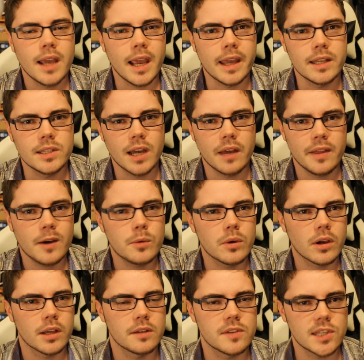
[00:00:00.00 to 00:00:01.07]
and that
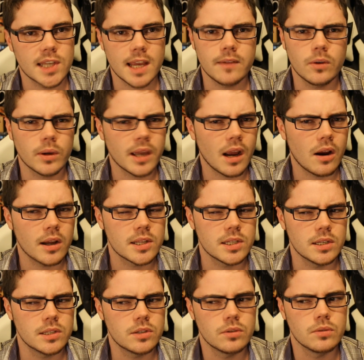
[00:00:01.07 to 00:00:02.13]
will kind of save your
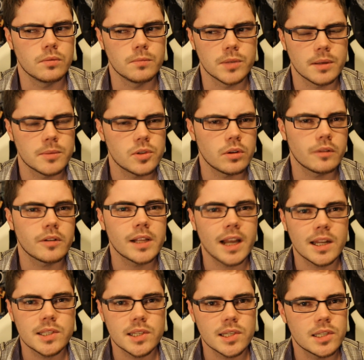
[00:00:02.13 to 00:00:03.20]
character to some sort of
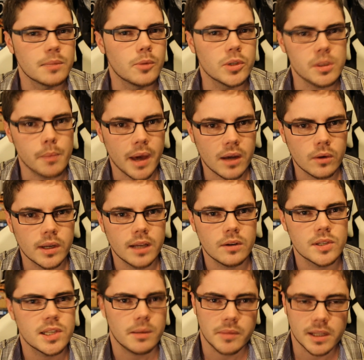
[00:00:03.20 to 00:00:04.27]
cloud system or to Battle.net
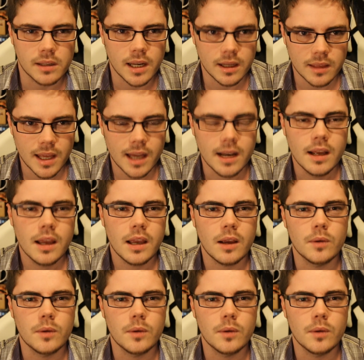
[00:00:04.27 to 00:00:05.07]
or something like that.